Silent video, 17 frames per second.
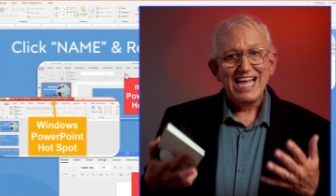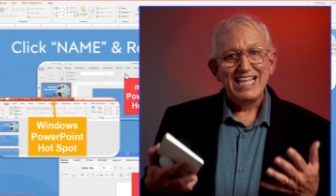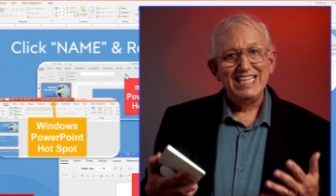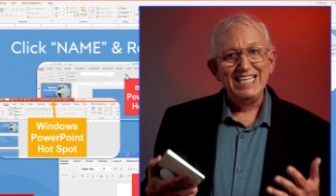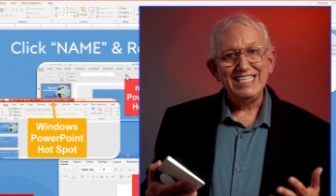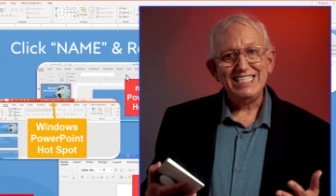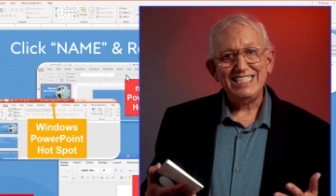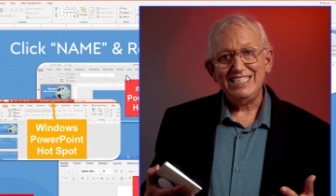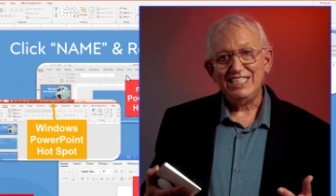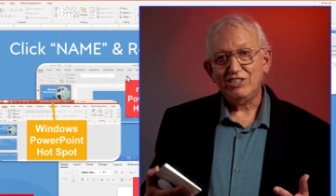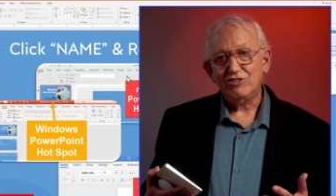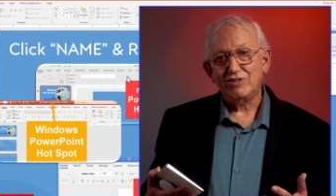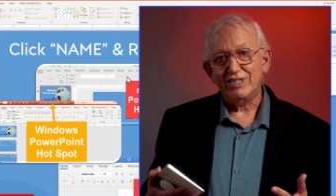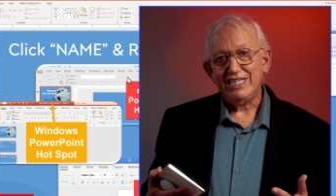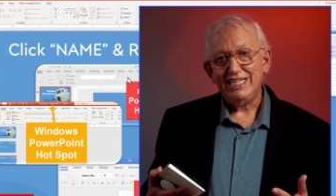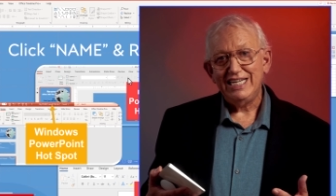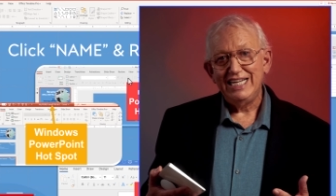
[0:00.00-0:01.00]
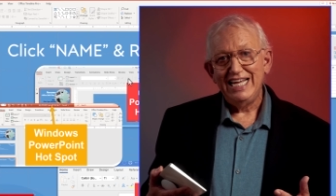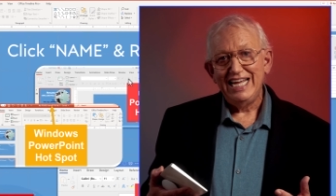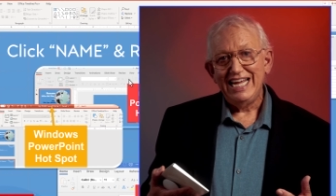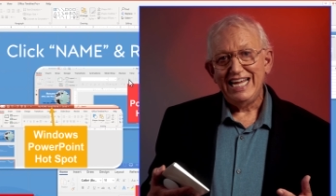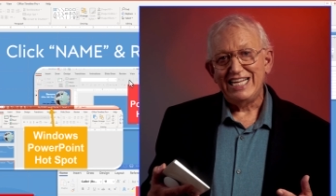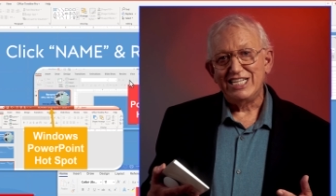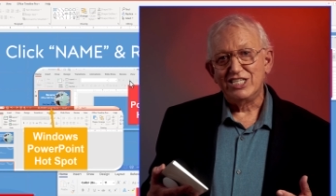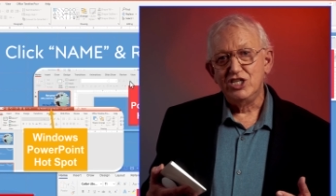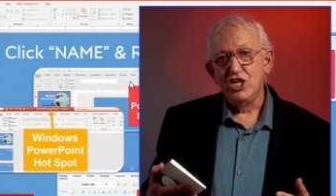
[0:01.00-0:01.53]
This slick trick
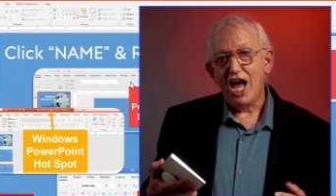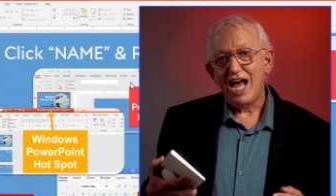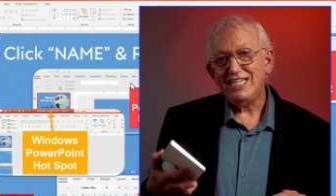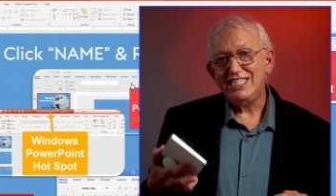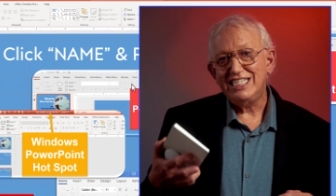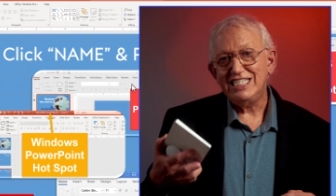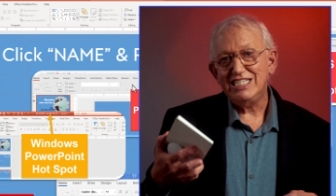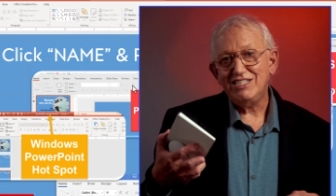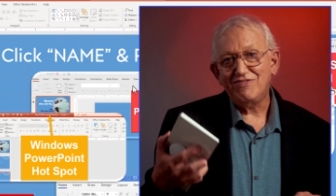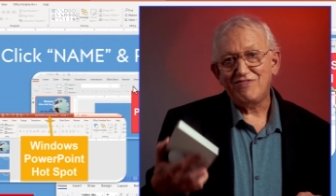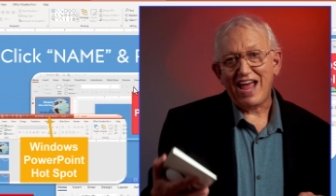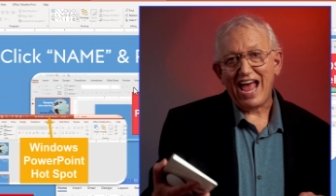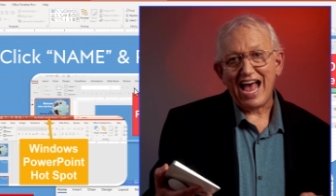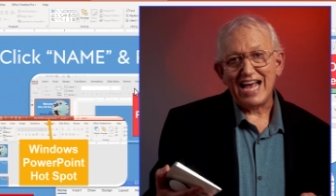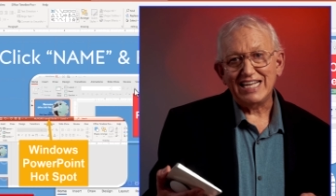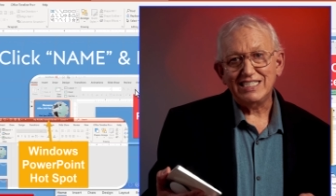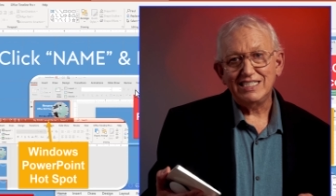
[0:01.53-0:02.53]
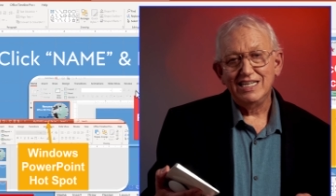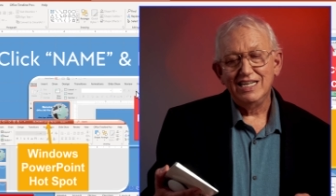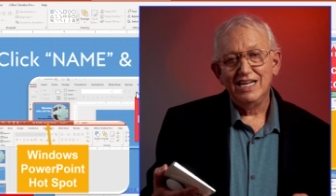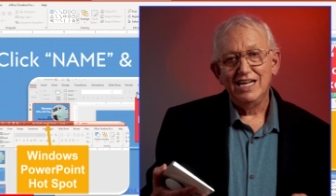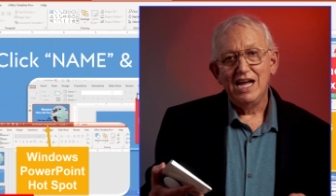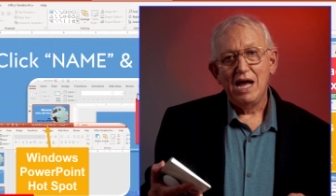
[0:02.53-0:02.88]
is not just fast,